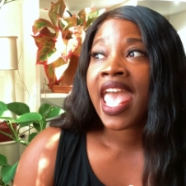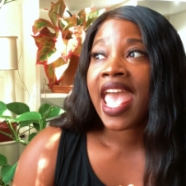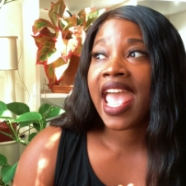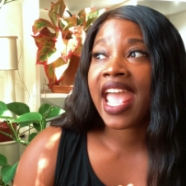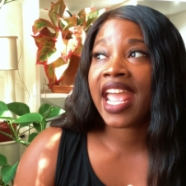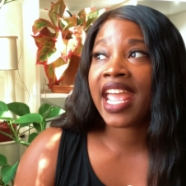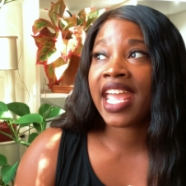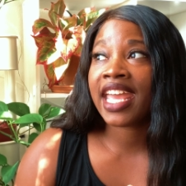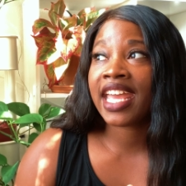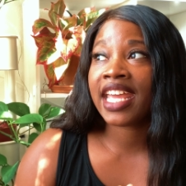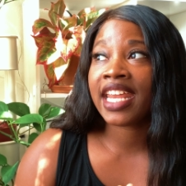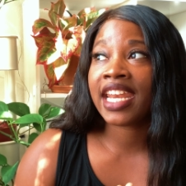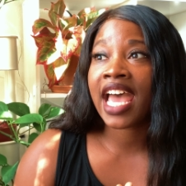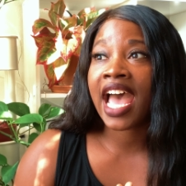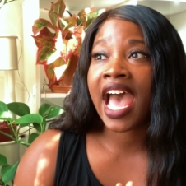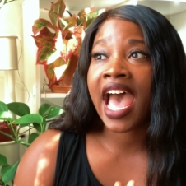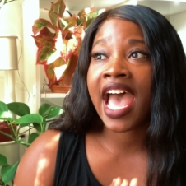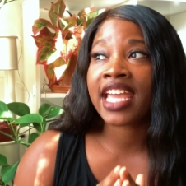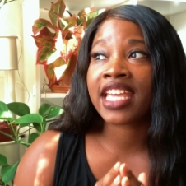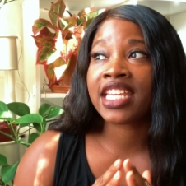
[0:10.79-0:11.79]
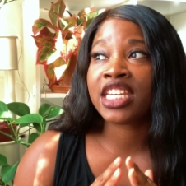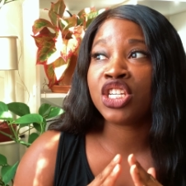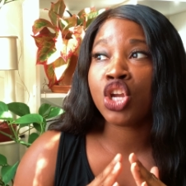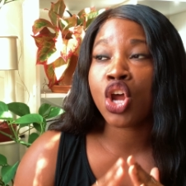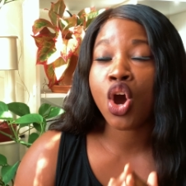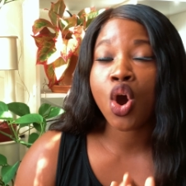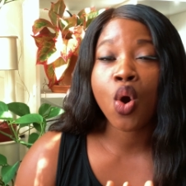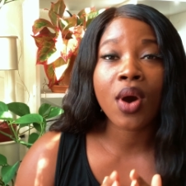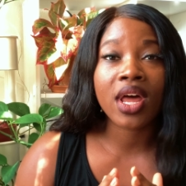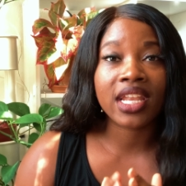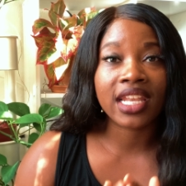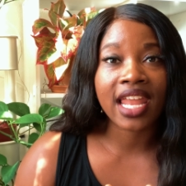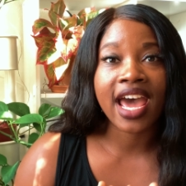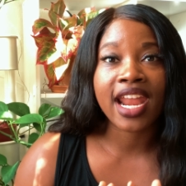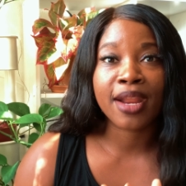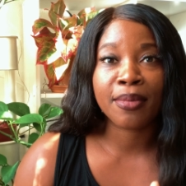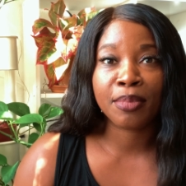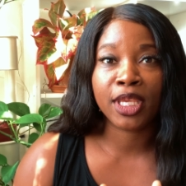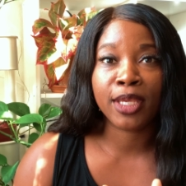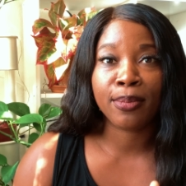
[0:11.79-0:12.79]
And I know a lot
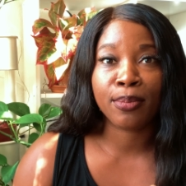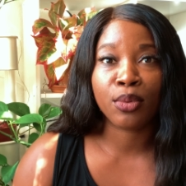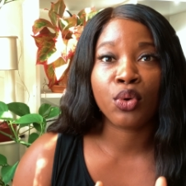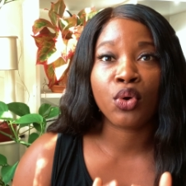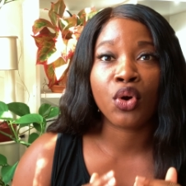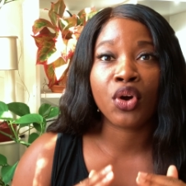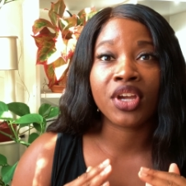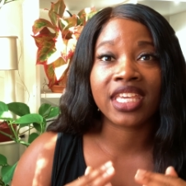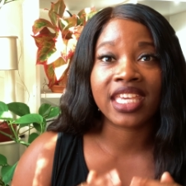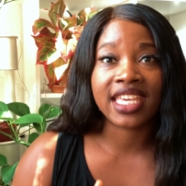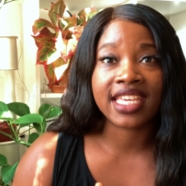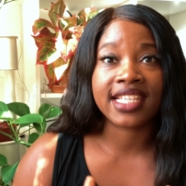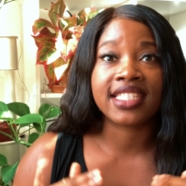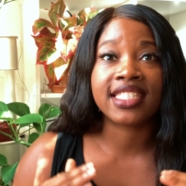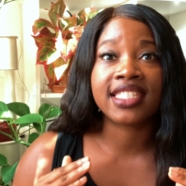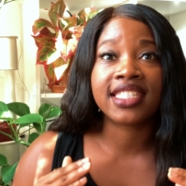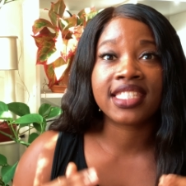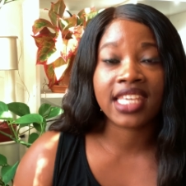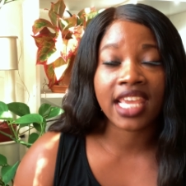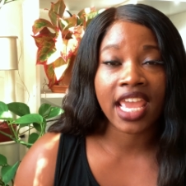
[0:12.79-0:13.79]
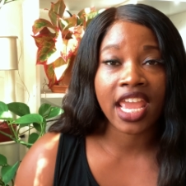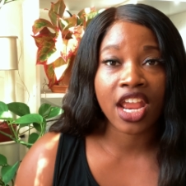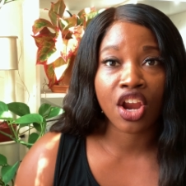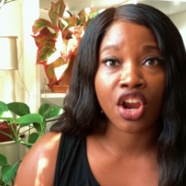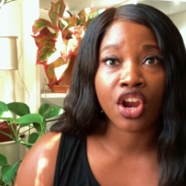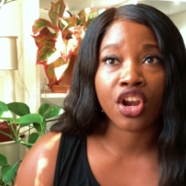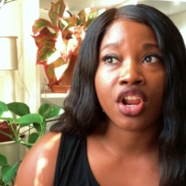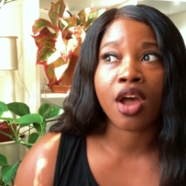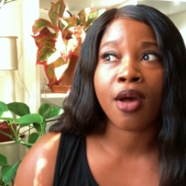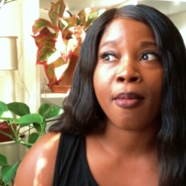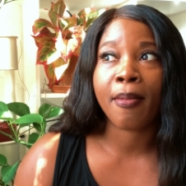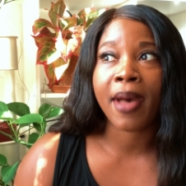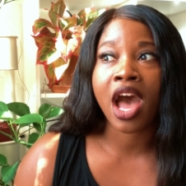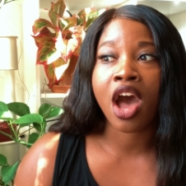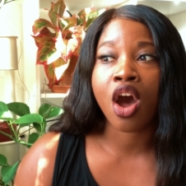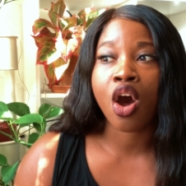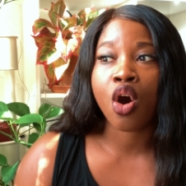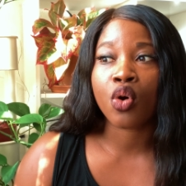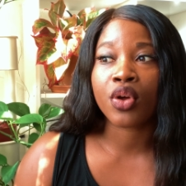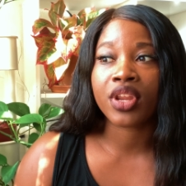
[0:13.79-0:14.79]
of people get scared
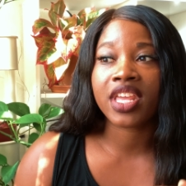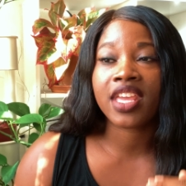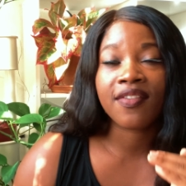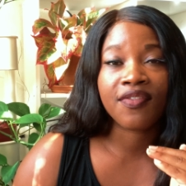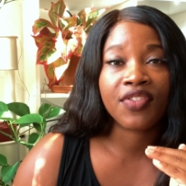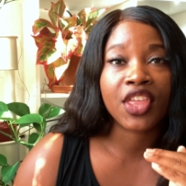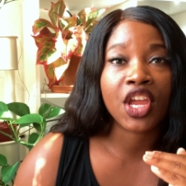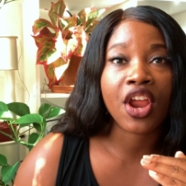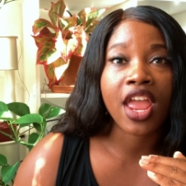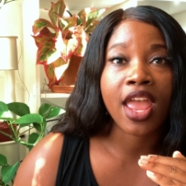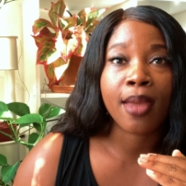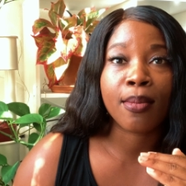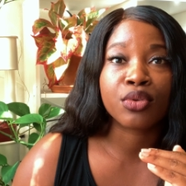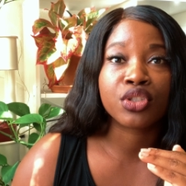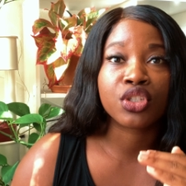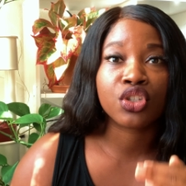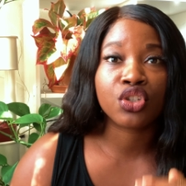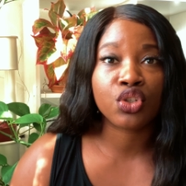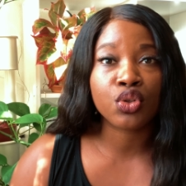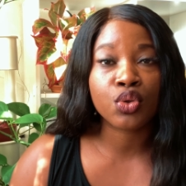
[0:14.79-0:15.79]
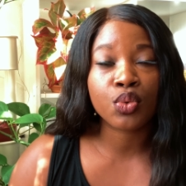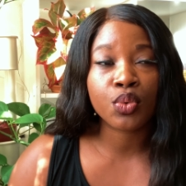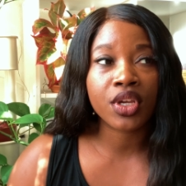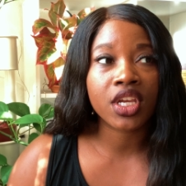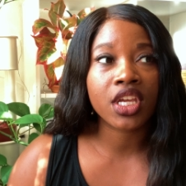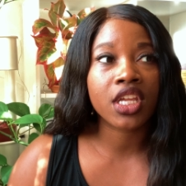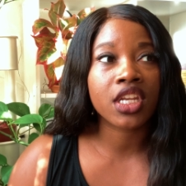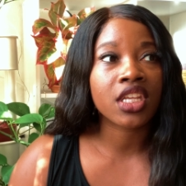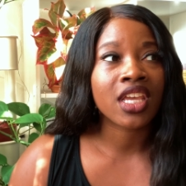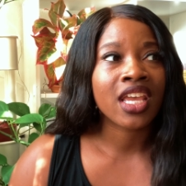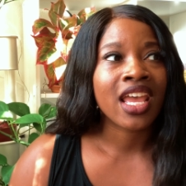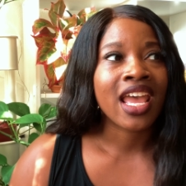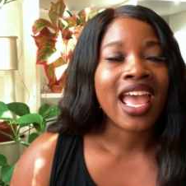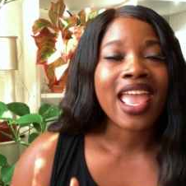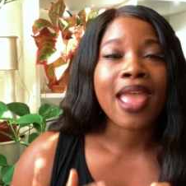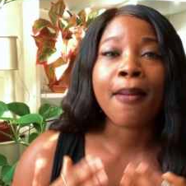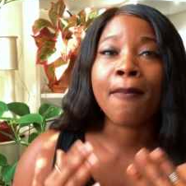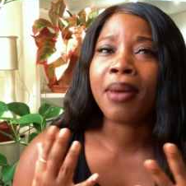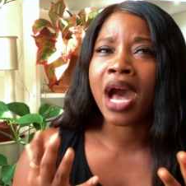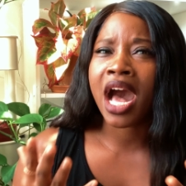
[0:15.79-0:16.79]
about if they're able to do it,
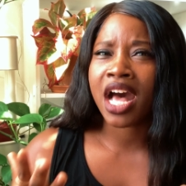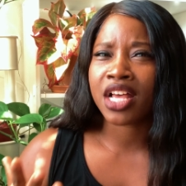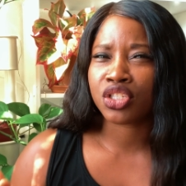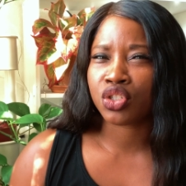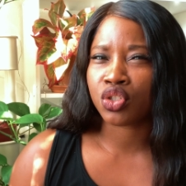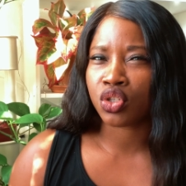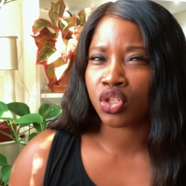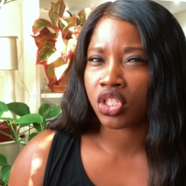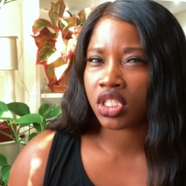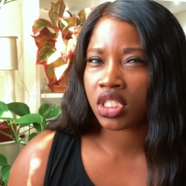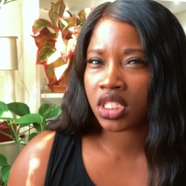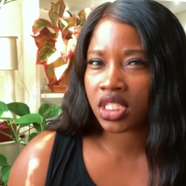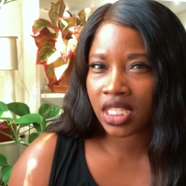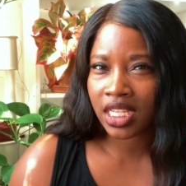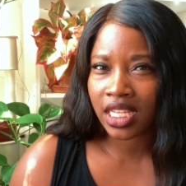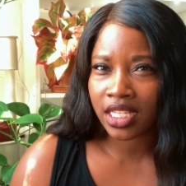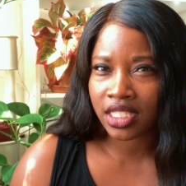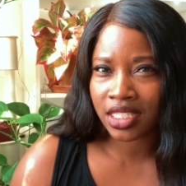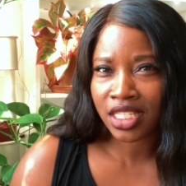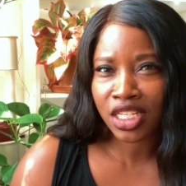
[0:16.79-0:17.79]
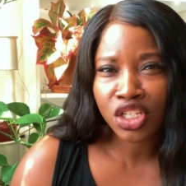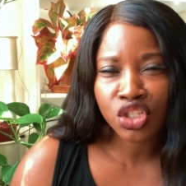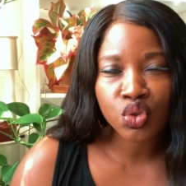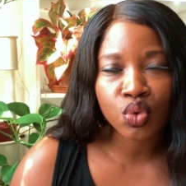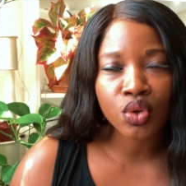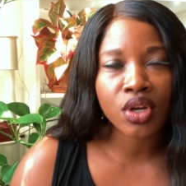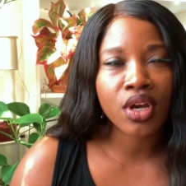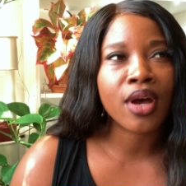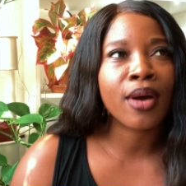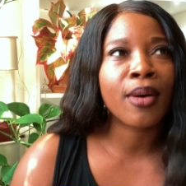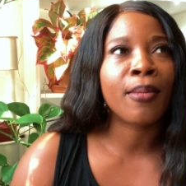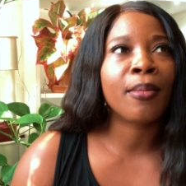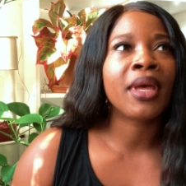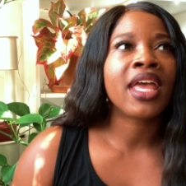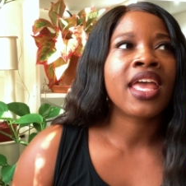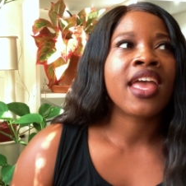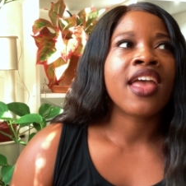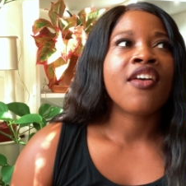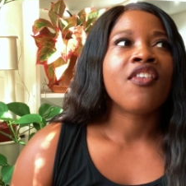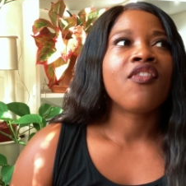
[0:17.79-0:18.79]
imposter syndrome,
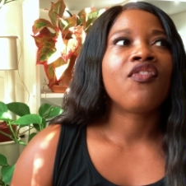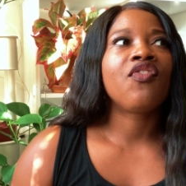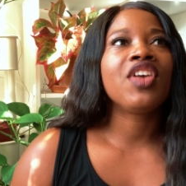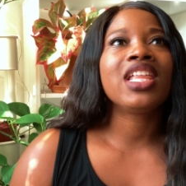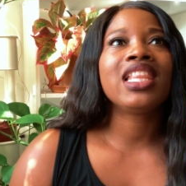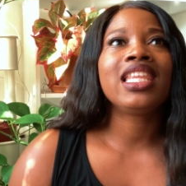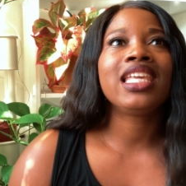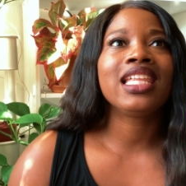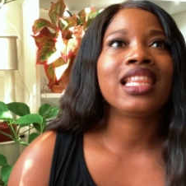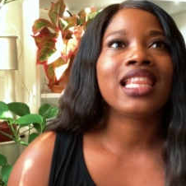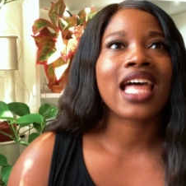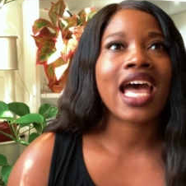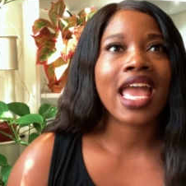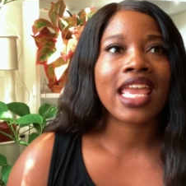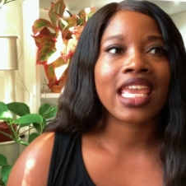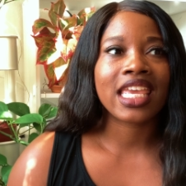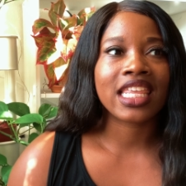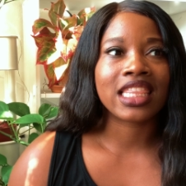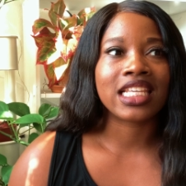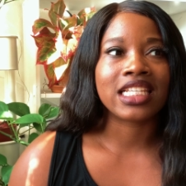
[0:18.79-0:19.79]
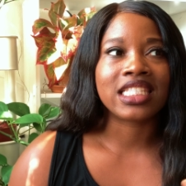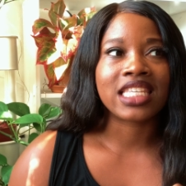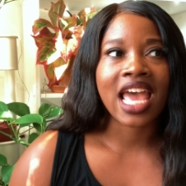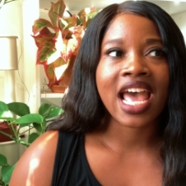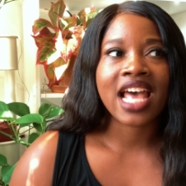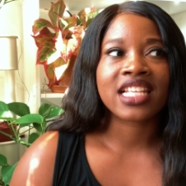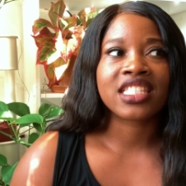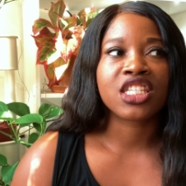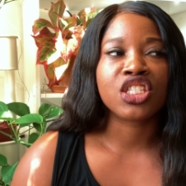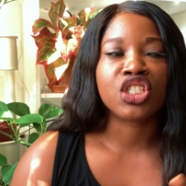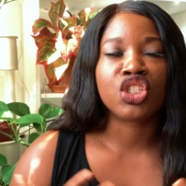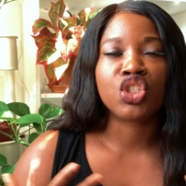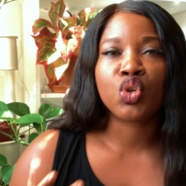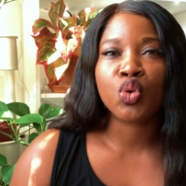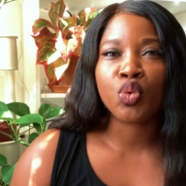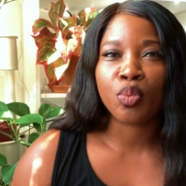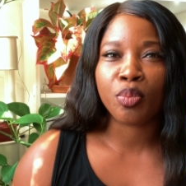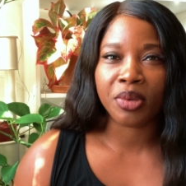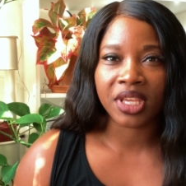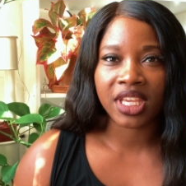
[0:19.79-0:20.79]
feeling like the task is
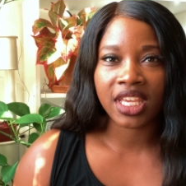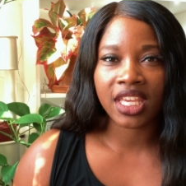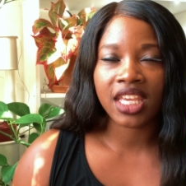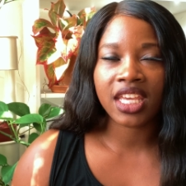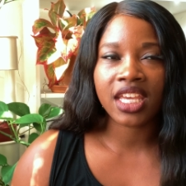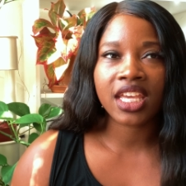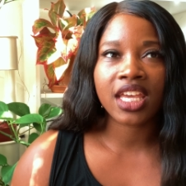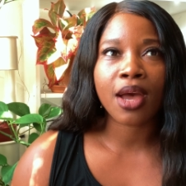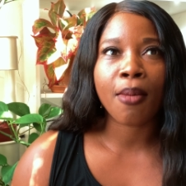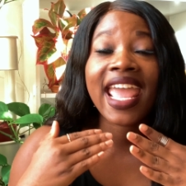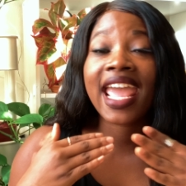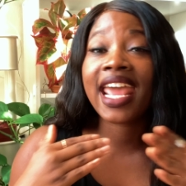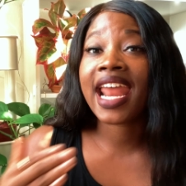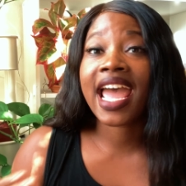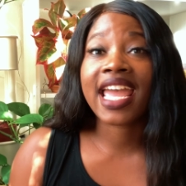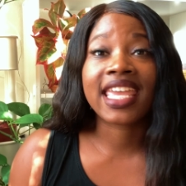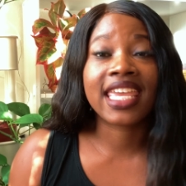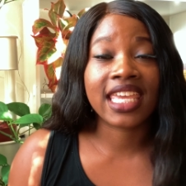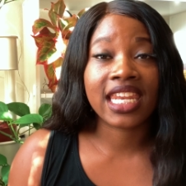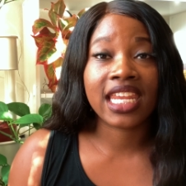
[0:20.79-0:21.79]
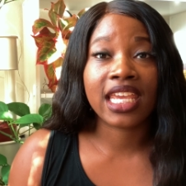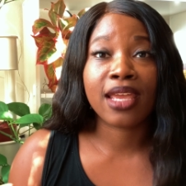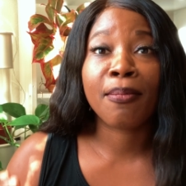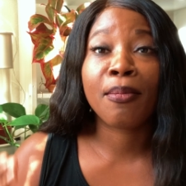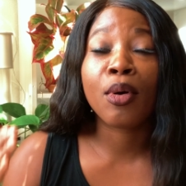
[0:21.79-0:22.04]
too big, and I get it.